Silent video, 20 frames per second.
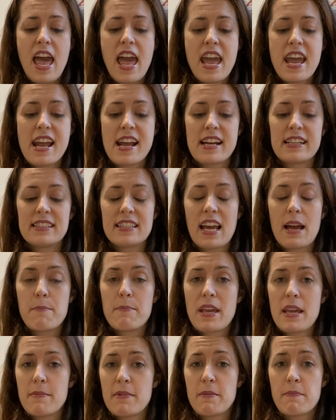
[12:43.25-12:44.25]
And
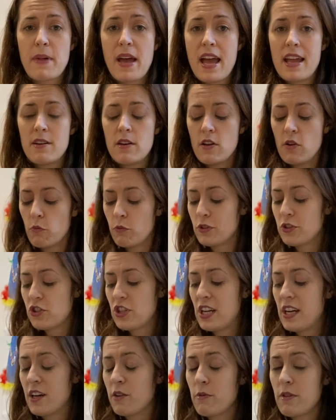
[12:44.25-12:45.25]
maybe Ben will
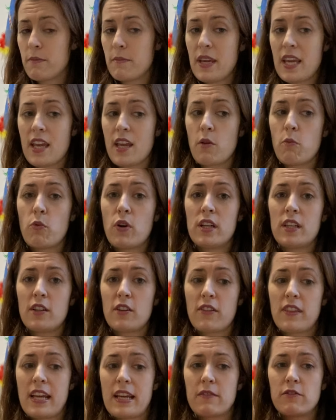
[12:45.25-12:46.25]
share with me what your
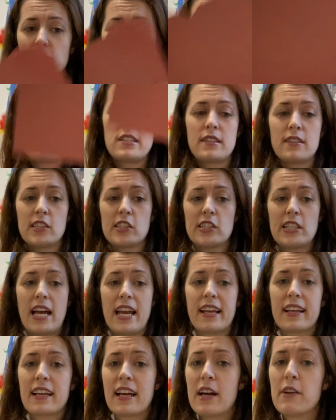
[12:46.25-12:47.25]
thankful trees look
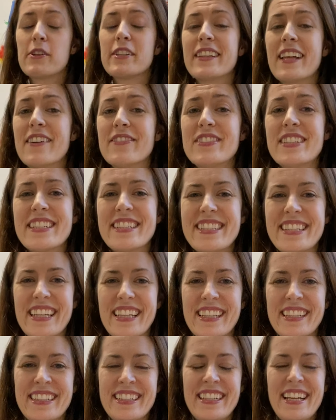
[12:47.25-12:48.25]
like. I would love to
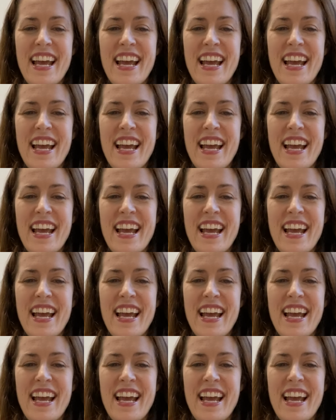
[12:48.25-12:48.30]
see.